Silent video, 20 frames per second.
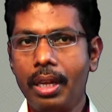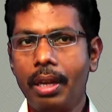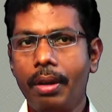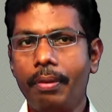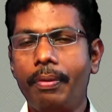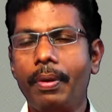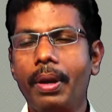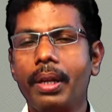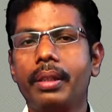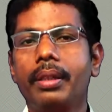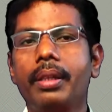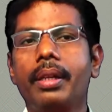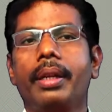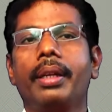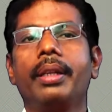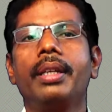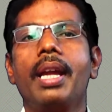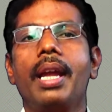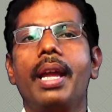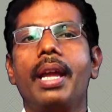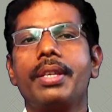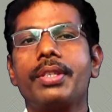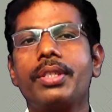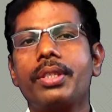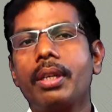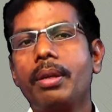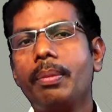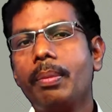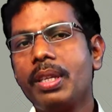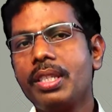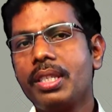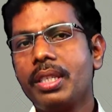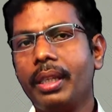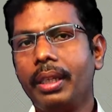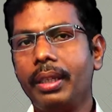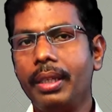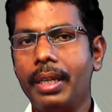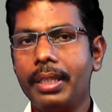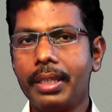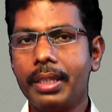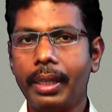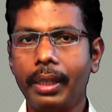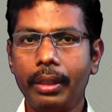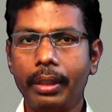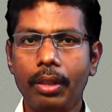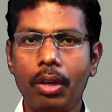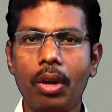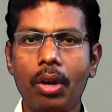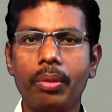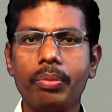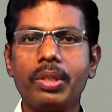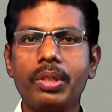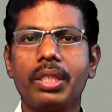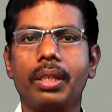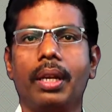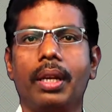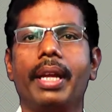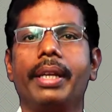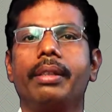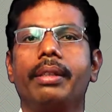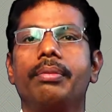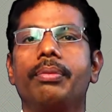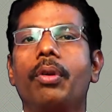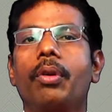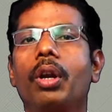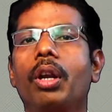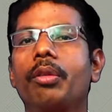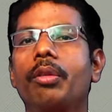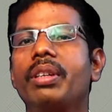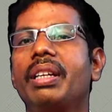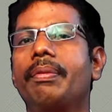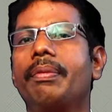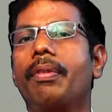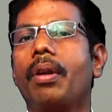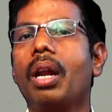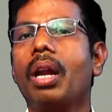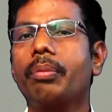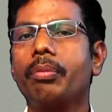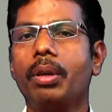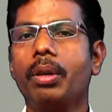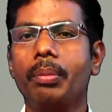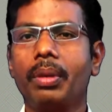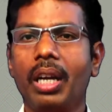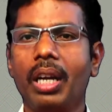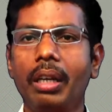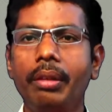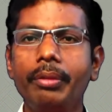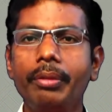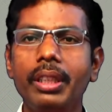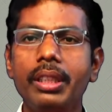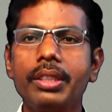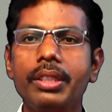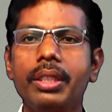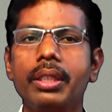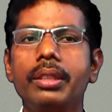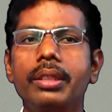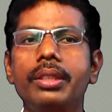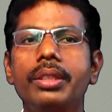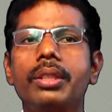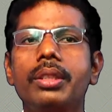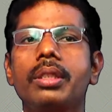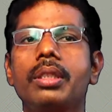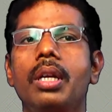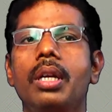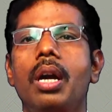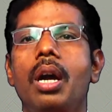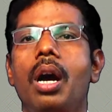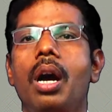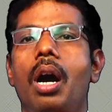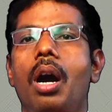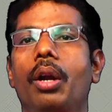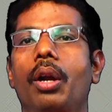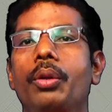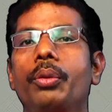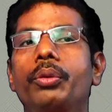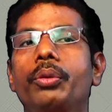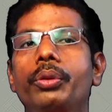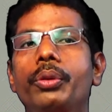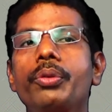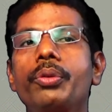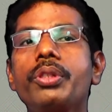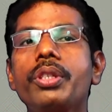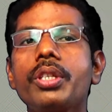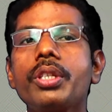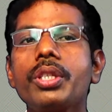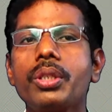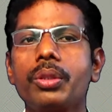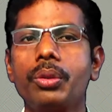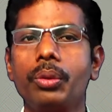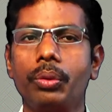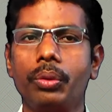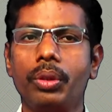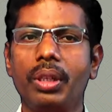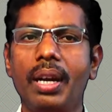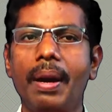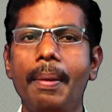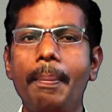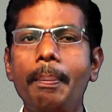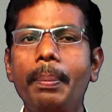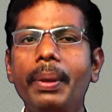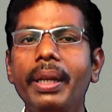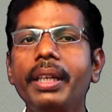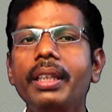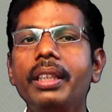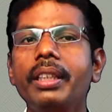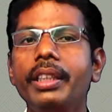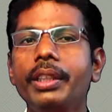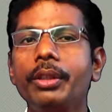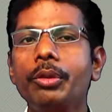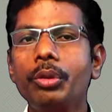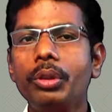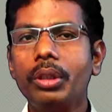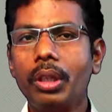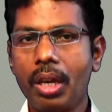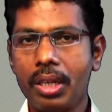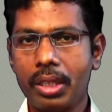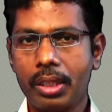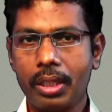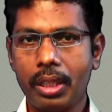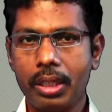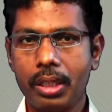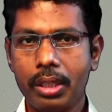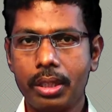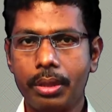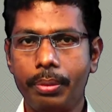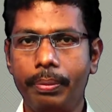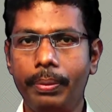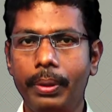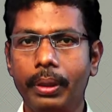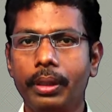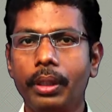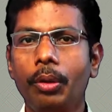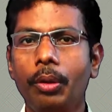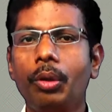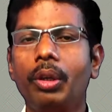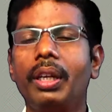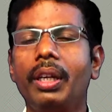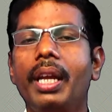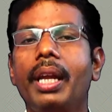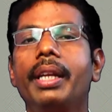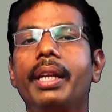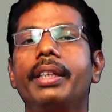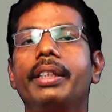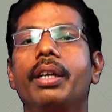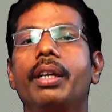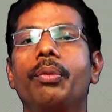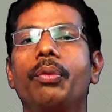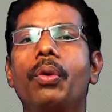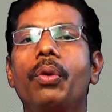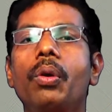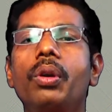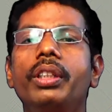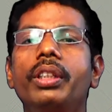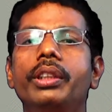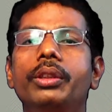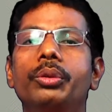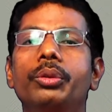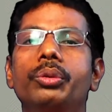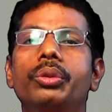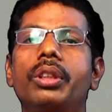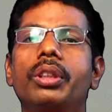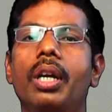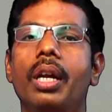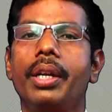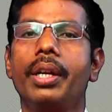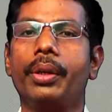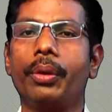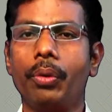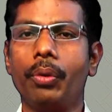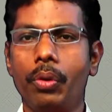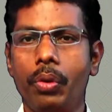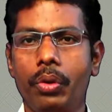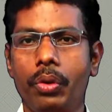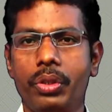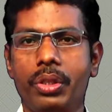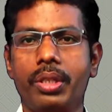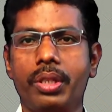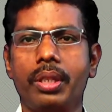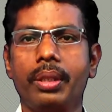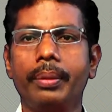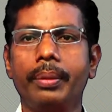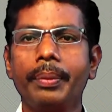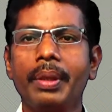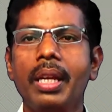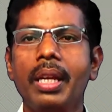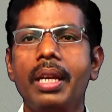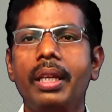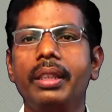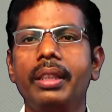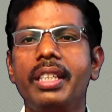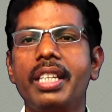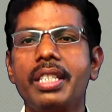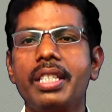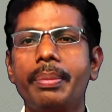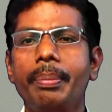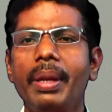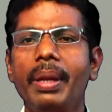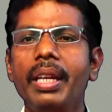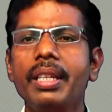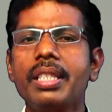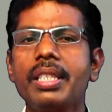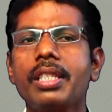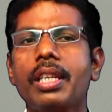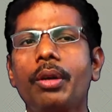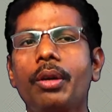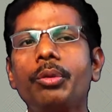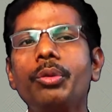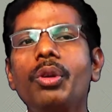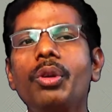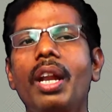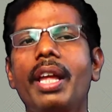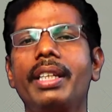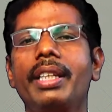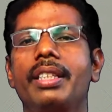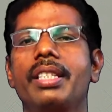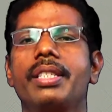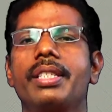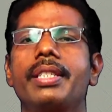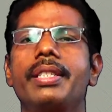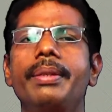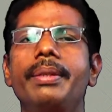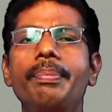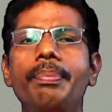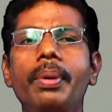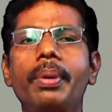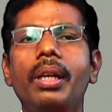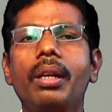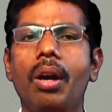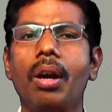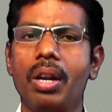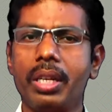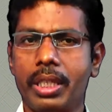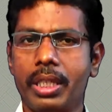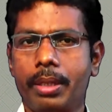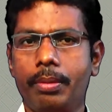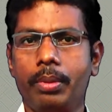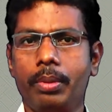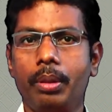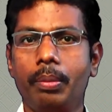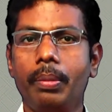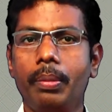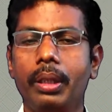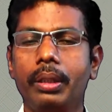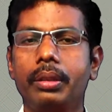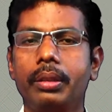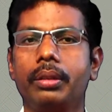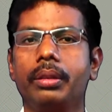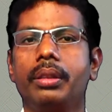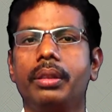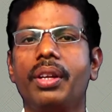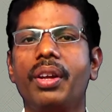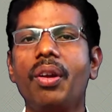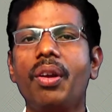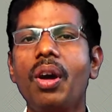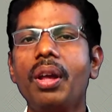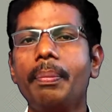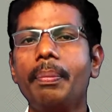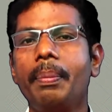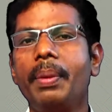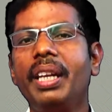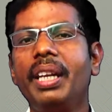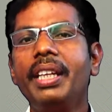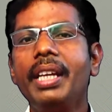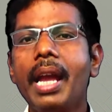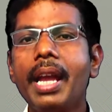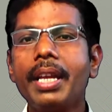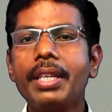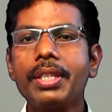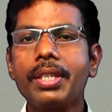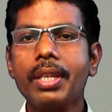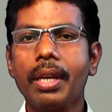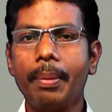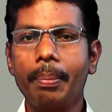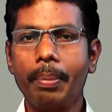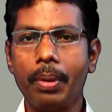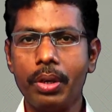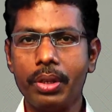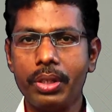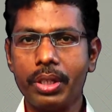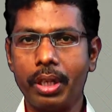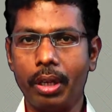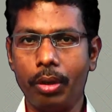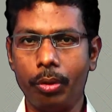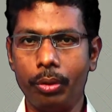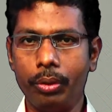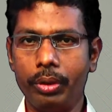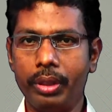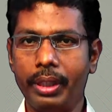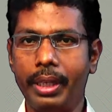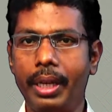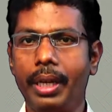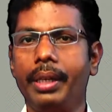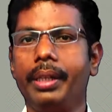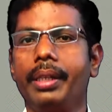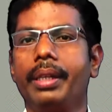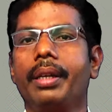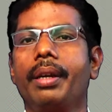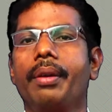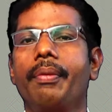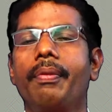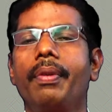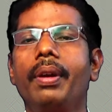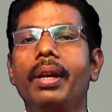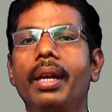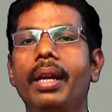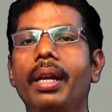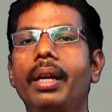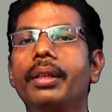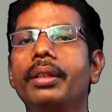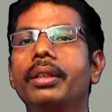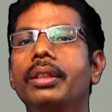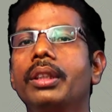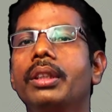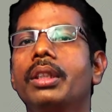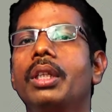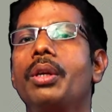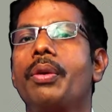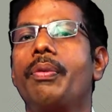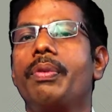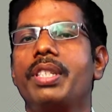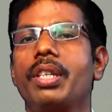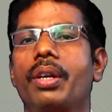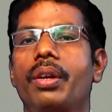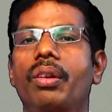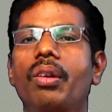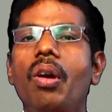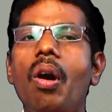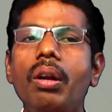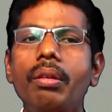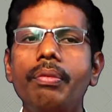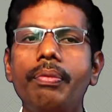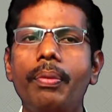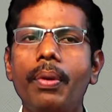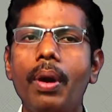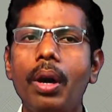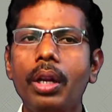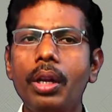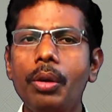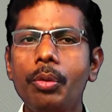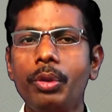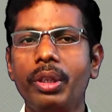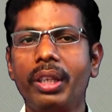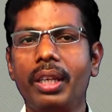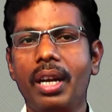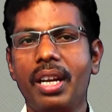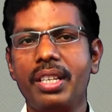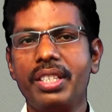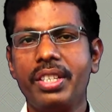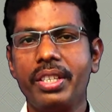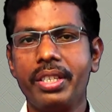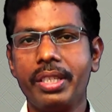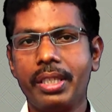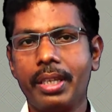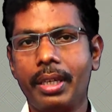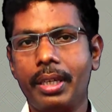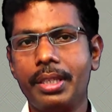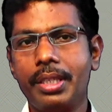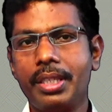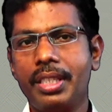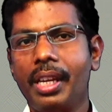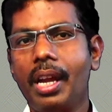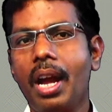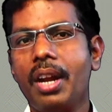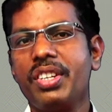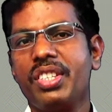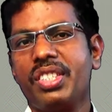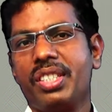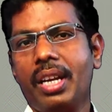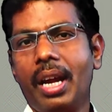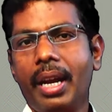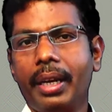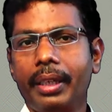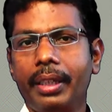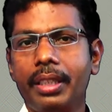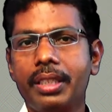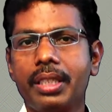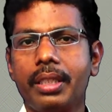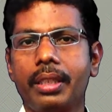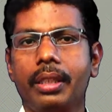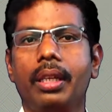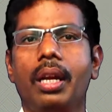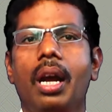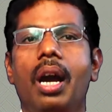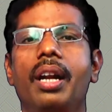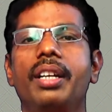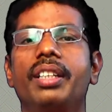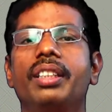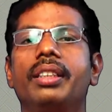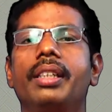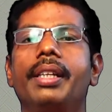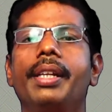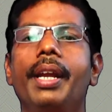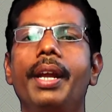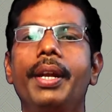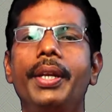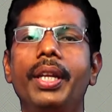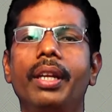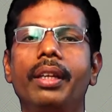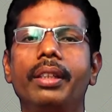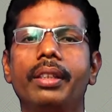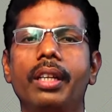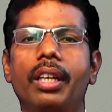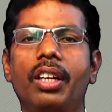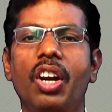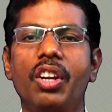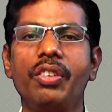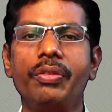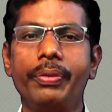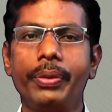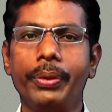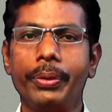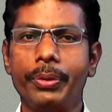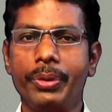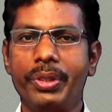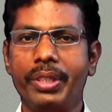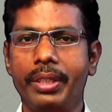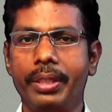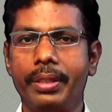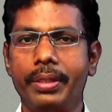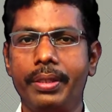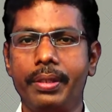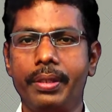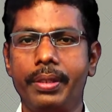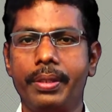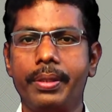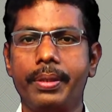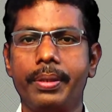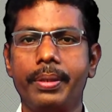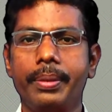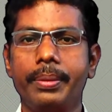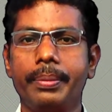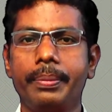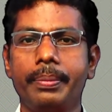Further, establishing design norms like following platform conventions allow users to complete new tasks without learning a whole new controls. This may sound like a simple concept, but there are many examples out in a world which are not followed consistency and standards and creating the confusions.